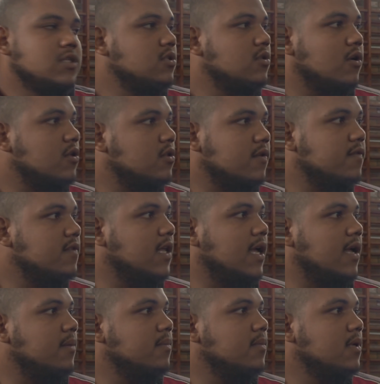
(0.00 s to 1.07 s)
start of
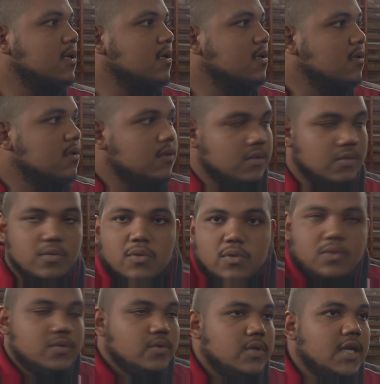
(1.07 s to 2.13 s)
time to
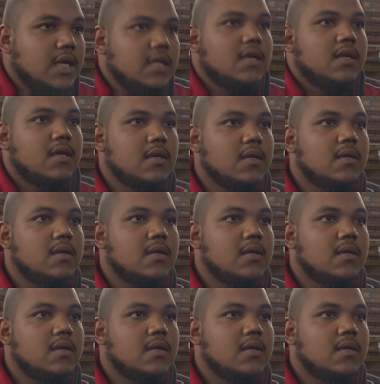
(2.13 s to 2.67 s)
today.